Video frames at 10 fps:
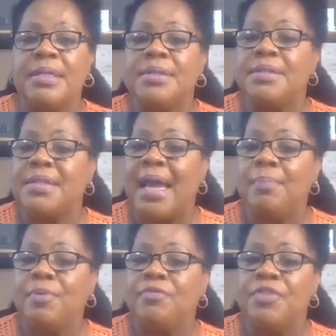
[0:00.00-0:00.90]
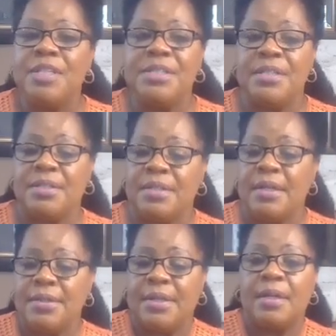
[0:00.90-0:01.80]
The type of visit
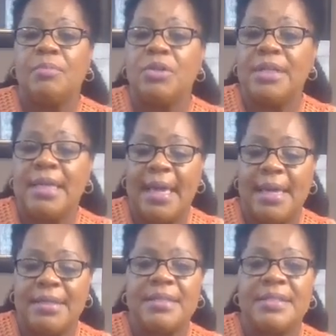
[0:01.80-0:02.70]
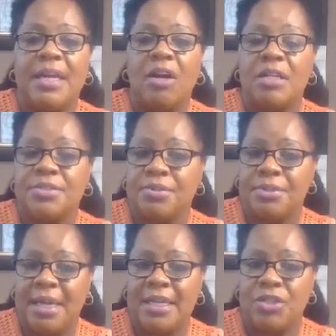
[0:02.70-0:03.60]
that I'm looking at is a
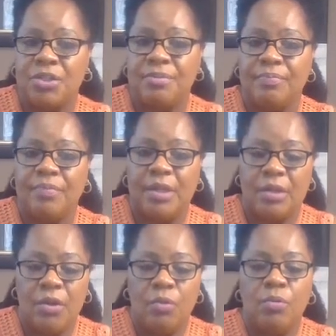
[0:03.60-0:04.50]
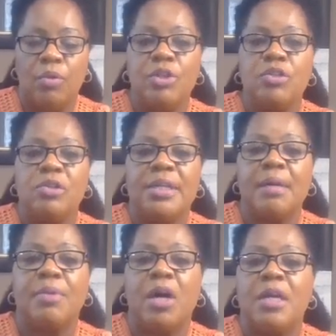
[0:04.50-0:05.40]
consultation. Well, when you look
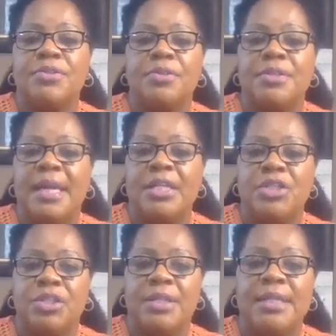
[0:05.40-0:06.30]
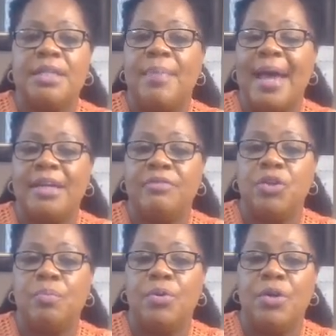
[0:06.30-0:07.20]
up consultation in the back of
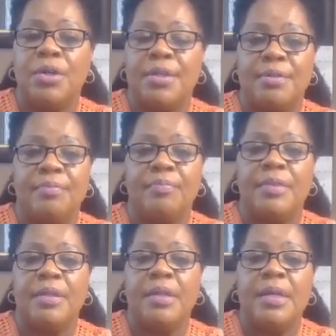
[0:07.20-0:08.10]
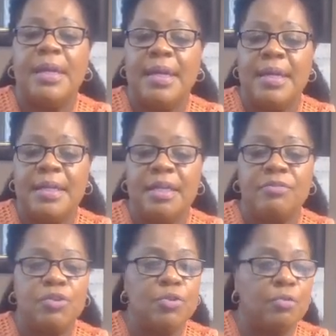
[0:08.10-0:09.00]
your book, it
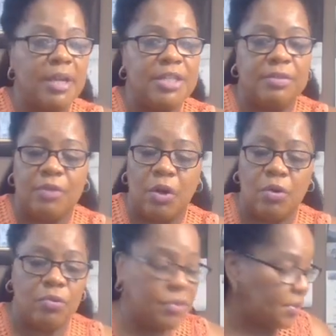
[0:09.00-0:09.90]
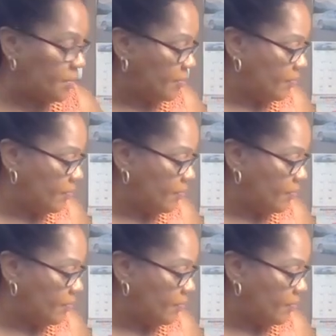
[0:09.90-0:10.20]
gives you the range of codes